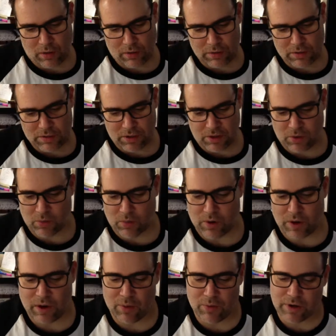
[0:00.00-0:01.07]
So
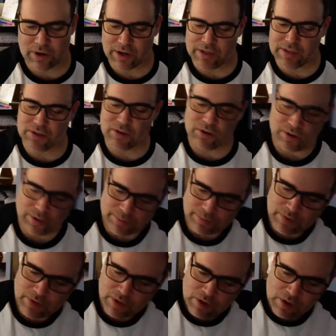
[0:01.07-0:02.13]
we're going to get started.
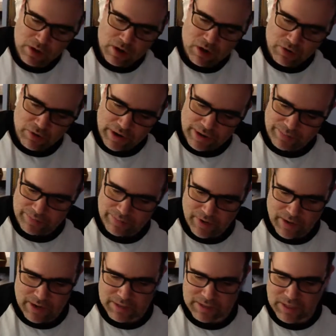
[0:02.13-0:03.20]
All right.
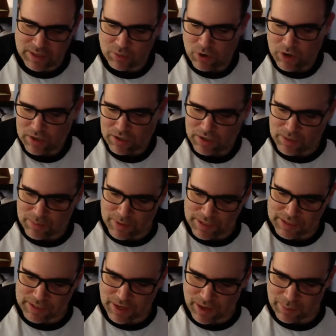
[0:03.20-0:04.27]
As they walked to the
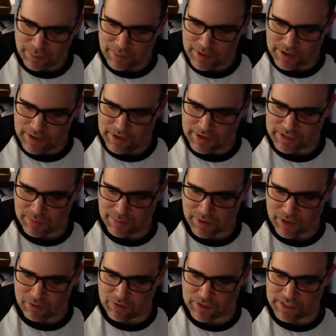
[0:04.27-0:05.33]
bus stop,
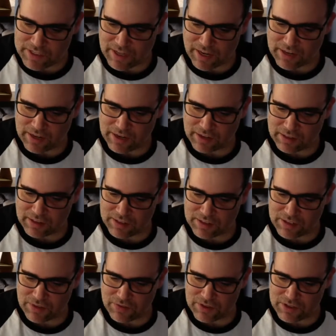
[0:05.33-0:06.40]
Isabel recited a list
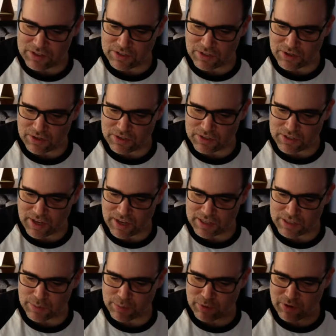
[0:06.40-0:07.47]
of concerns to
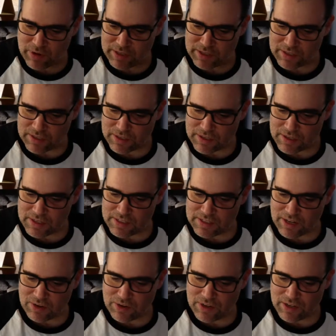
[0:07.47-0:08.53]
Esperanza,
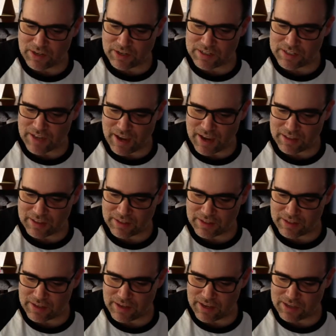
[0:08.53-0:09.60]
sounding
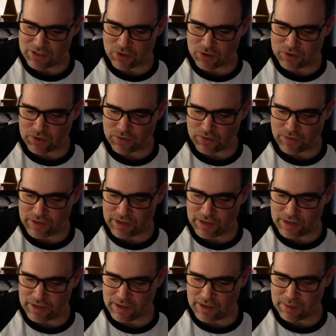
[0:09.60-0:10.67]
exactly as
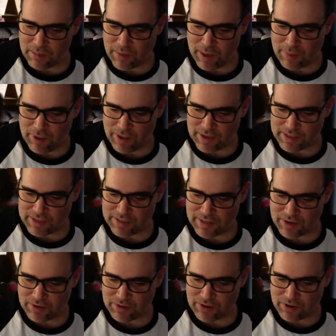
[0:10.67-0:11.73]
Josefina and Mama had
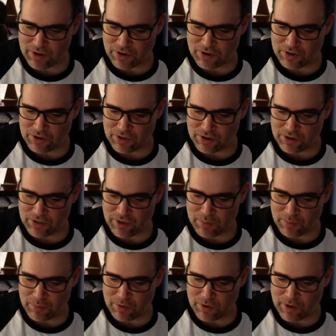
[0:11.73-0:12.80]
sounded earlier that
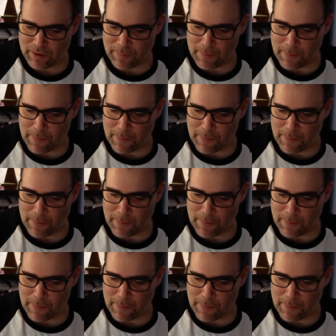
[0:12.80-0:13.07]
morning.